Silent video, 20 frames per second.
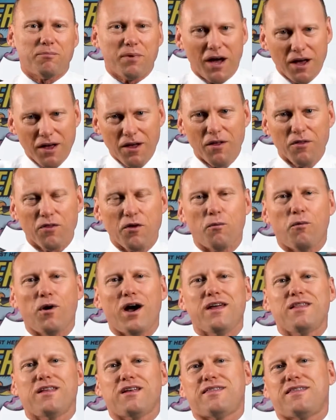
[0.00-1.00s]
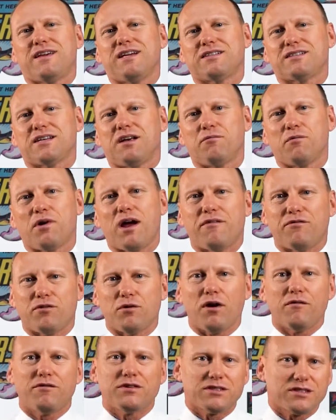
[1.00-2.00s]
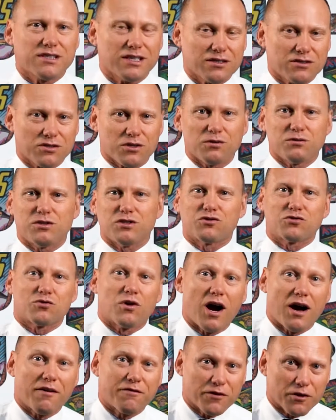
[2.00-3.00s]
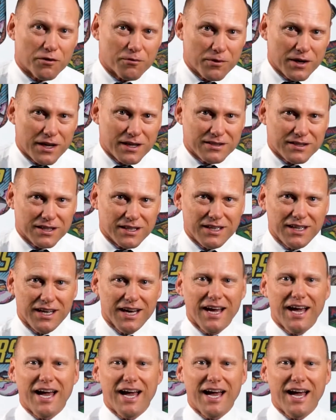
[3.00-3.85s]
but the way that things unravel, obviously it's called The Dry for a reason.